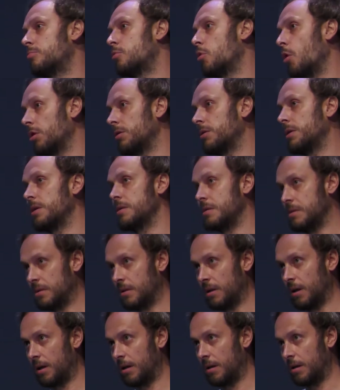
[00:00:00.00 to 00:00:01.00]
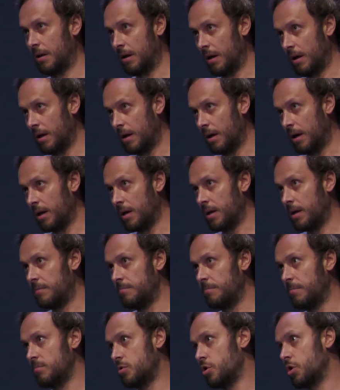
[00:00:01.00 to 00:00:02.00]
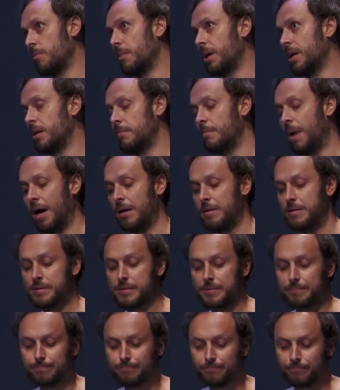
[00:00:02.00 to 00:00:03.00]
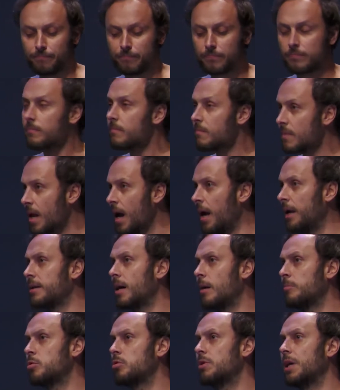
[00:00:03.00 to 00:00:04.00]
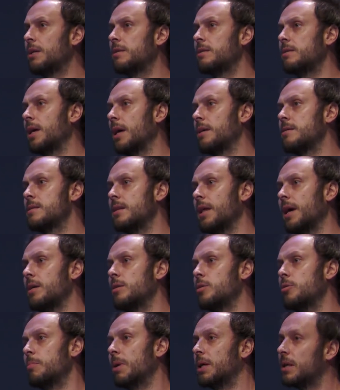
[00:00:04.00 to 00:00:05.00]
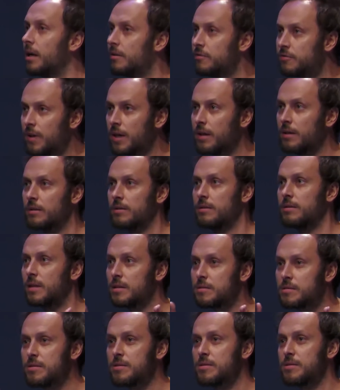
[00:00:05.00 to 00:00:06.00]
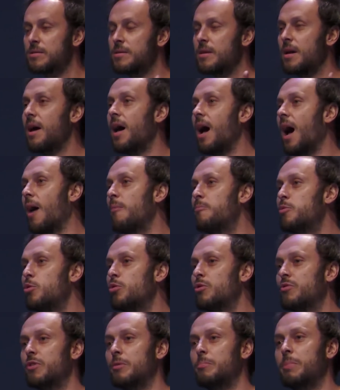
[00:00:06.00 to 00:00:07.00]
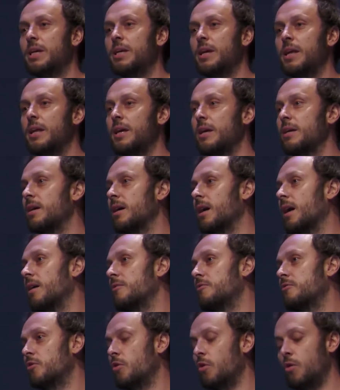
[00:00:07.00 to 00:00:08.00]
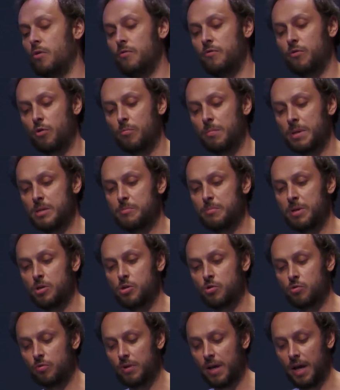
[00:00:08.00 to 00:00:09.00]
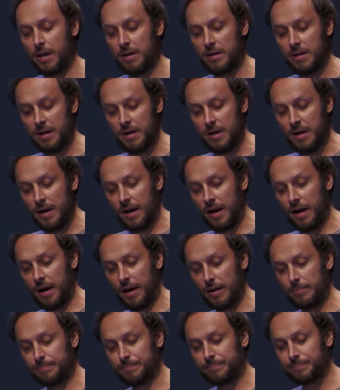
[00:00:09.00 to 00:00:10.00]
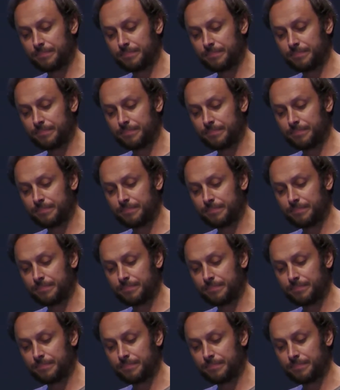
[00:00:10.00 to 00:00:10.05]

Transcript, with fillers: protest in, in Germany, in Mainz. I'll come to that text later, but I think this is a beautiful beginning uh, for, for my speech today. Uh,